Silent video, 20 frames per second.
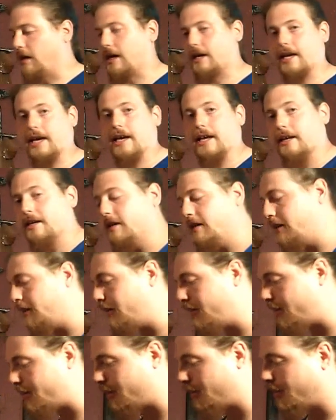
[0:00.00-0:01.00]
again,
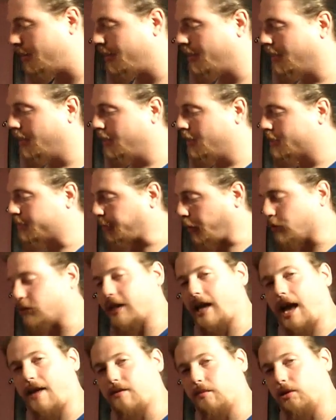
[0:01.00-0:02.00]
it's
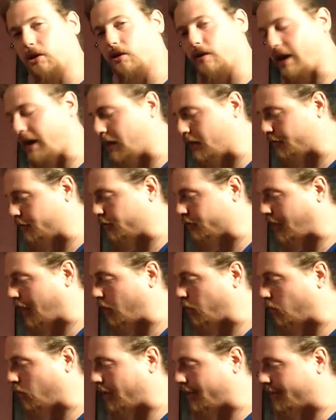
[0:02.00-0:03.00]
supposed to have a blue handle,
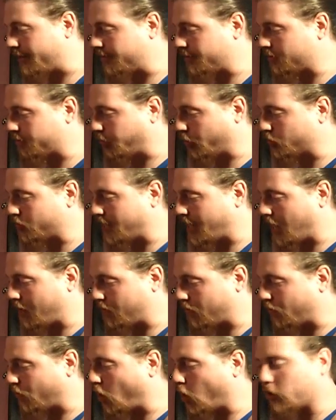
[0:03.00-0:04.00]
not white. It's supposed to
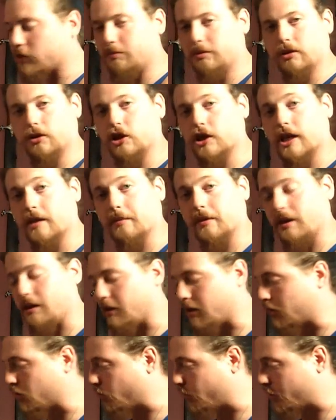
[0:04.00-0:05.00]
have a fox blue gem
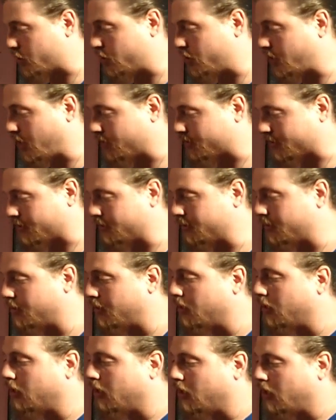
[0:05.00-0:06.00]
here, which doesn't.
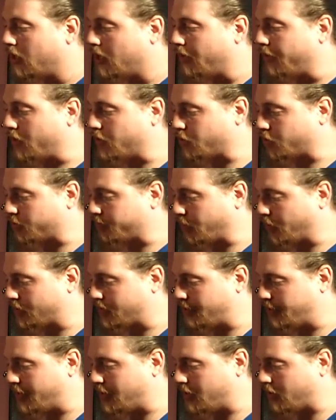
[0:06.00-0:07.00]
These are
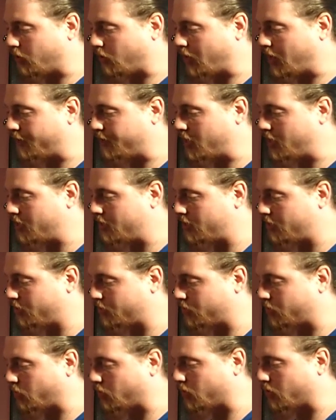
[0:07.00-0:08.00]
supposed to be engraved into
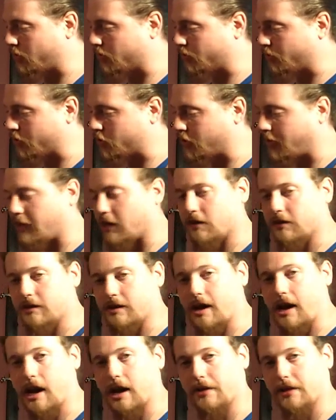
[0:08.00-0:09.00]
the sword, which they are
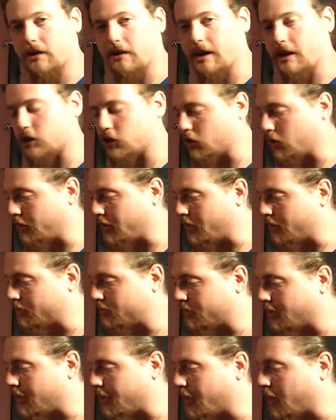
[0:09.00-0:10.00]
not. They're actually
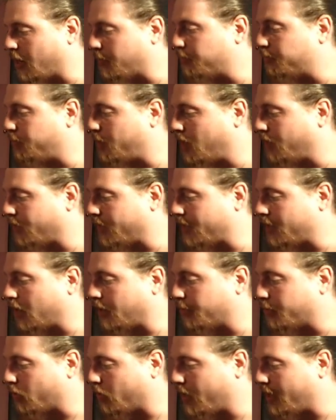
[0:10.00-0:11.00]
sitting above it,
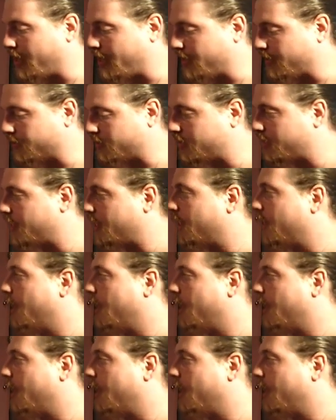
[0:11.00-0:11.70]
abrased.